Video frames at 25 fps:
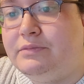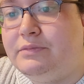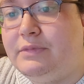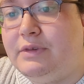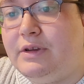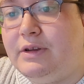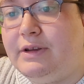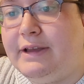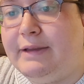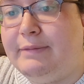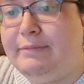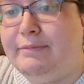
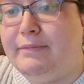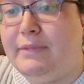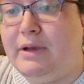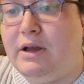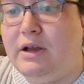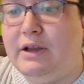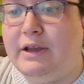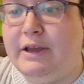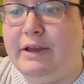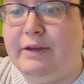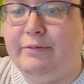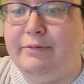Okay,
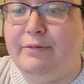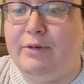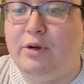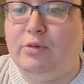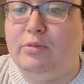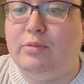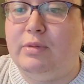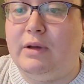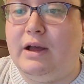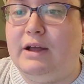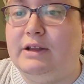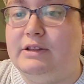Monk and
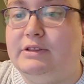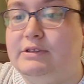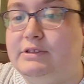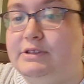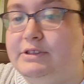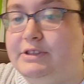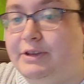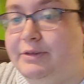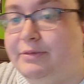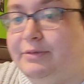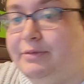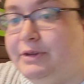Robot
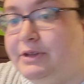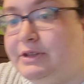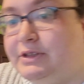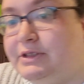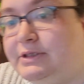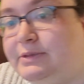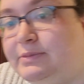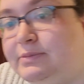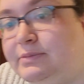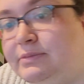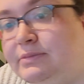series.